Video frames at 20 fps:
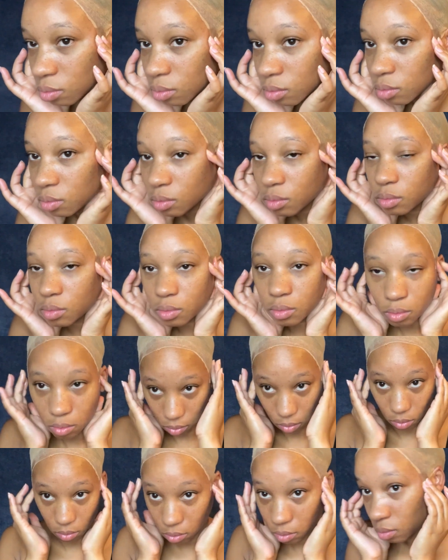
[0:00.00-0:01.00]
just to kind of
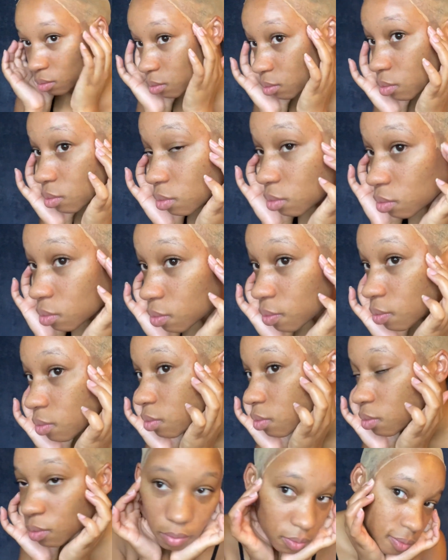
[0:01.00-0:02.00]
lay everything back
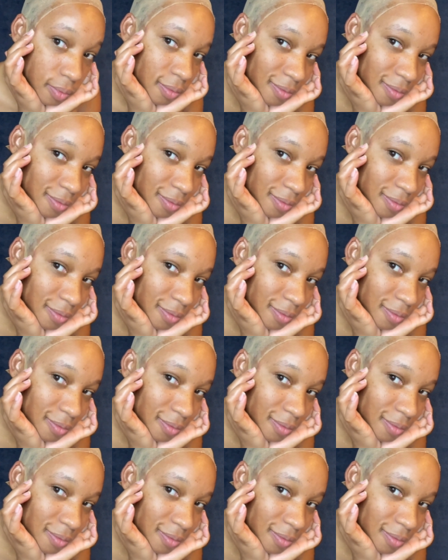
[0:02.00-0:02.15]
down.